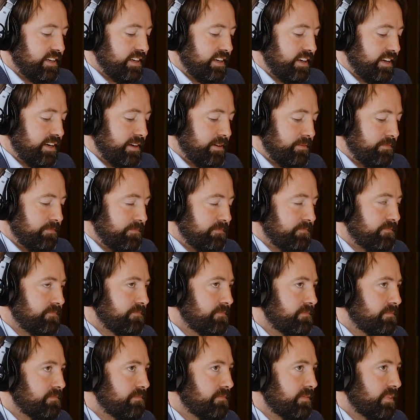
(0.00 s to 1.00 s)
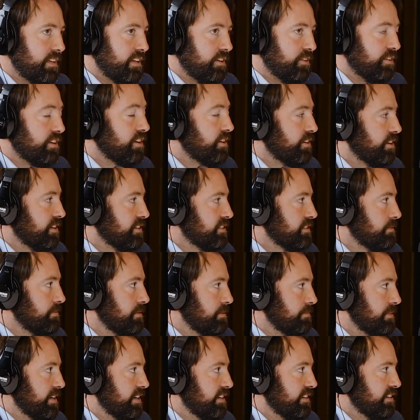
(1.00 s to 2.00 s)
good careers to
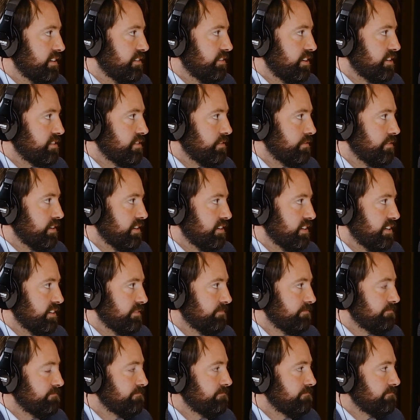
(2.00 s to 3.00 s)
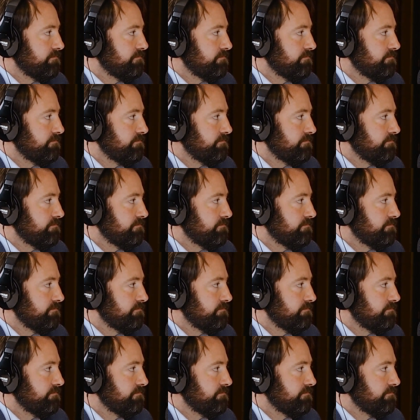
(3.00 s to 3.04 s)
be made in retrofitting.